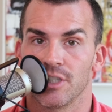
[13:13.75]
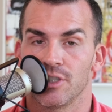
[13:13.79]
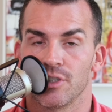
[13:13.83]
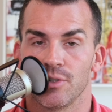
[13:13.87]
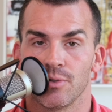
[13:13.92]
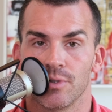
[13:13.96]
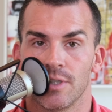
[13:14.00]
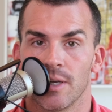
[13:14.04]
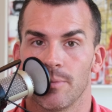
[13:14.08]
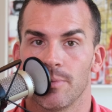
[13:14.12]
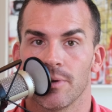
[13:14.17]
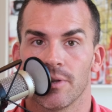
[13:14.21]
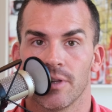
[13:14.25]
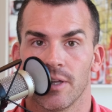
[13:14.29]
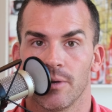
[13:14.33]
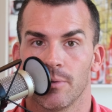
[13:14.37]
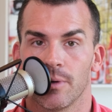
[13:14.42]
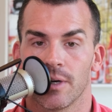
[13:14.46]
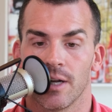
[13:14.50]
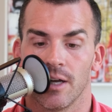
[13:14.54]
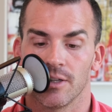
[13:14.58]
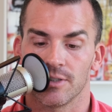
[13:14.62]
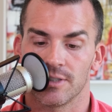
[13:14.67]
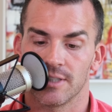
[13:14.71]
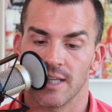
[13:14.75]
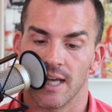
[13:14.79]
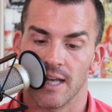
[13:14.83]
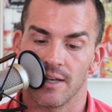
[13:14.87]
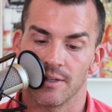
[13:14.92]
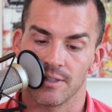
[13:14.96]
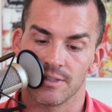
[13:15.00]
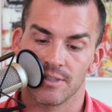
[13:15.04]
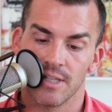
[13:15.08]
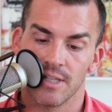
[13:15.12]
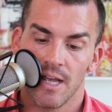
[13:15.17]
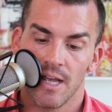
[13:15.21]
Typically what I'll say is
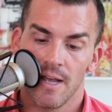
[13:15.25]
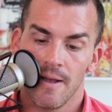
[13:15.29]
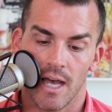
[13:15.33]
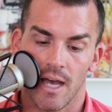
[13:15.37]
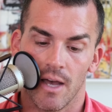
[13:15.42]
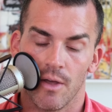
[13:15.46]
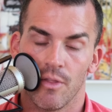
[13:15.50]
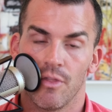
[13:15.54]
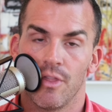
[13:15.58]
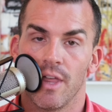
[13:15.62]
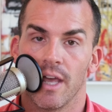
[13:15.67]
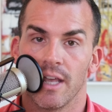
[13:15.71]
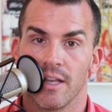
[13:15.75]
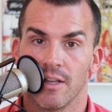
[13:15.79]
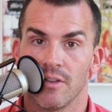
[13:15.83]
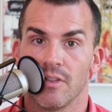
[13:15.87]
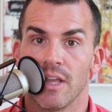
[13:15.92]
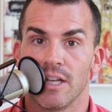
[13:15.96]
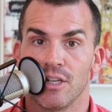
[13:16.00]
they do